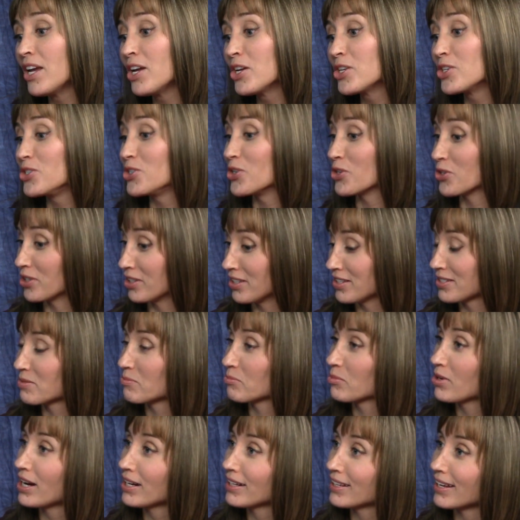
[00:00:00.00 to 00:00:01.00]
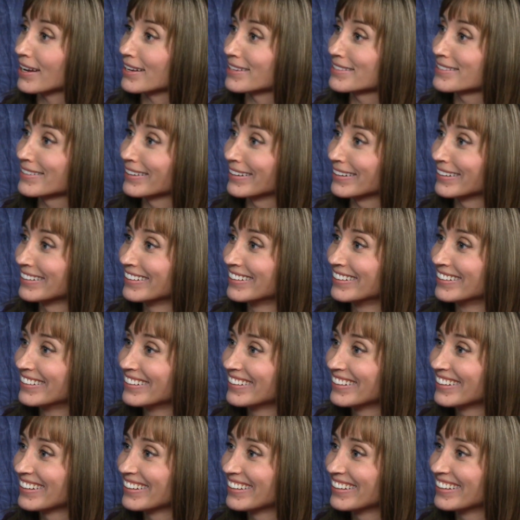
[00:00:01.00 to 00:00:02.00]
Journalism broadcasting.
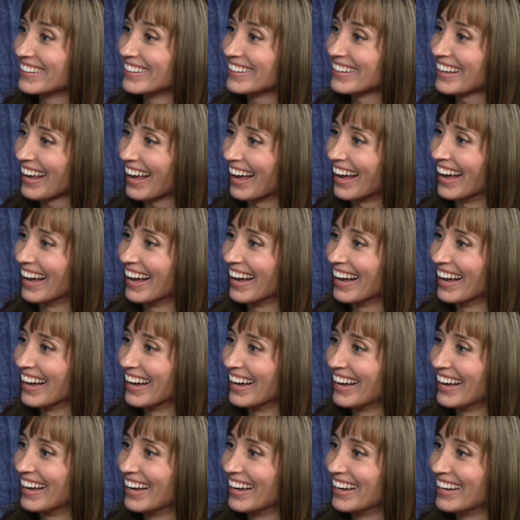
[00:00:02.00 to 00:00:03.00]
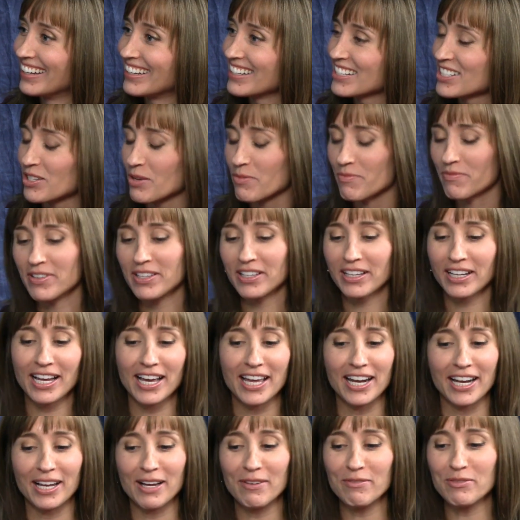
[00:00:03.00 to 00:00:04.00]
Wow, yeah. how about that? So, I'm feeling
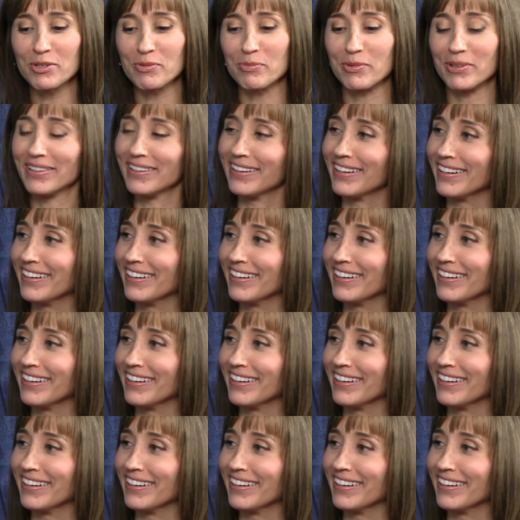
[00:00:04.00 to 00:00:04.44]
kind of comfortable here.